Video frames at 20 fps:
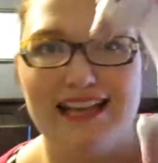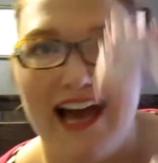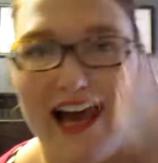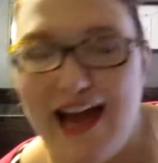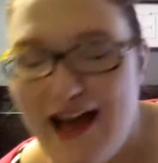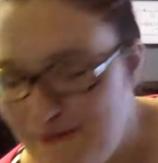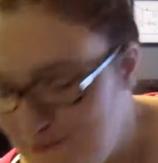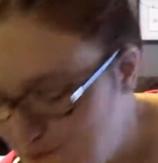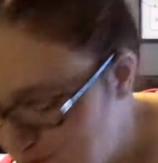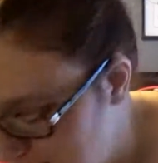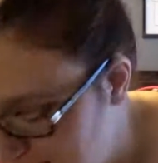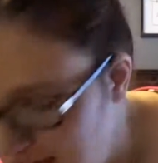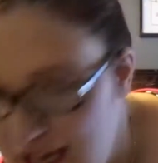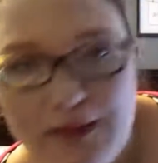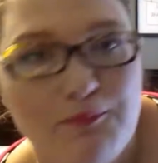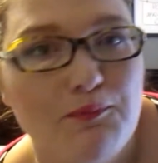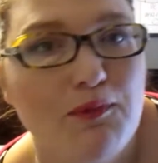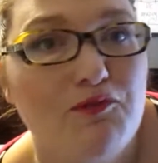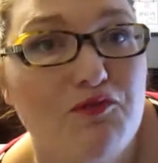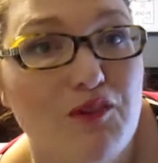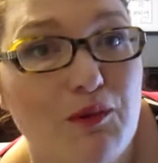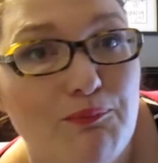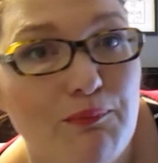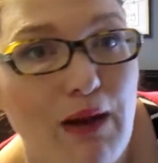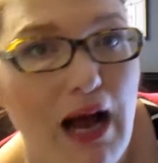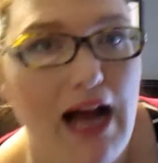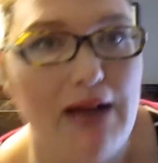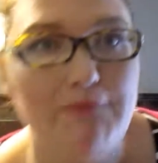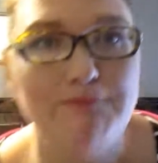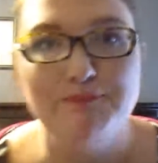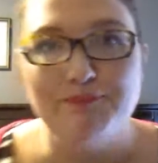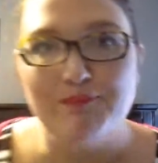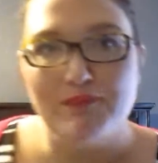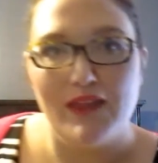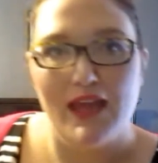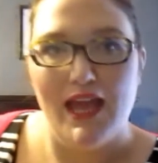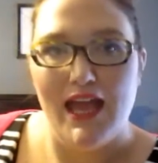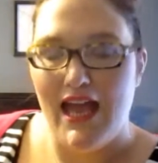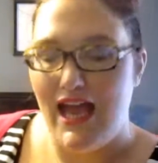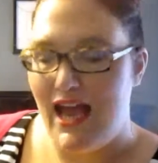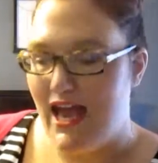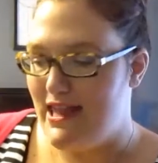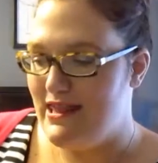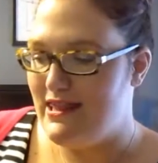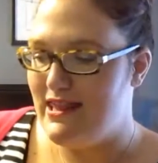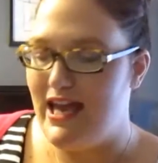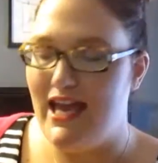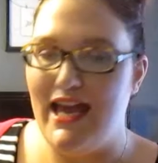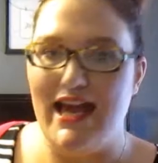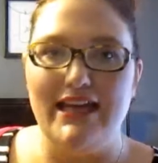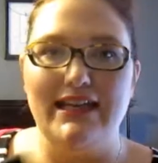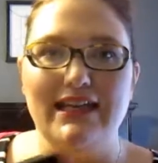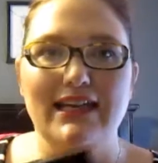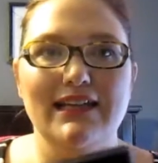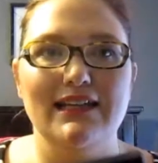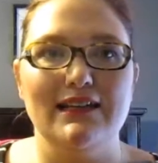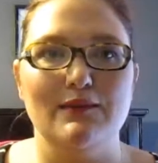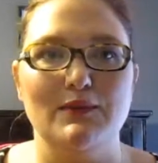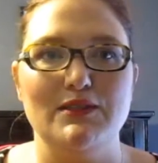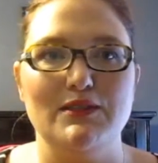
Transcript: um, came from mom and then let me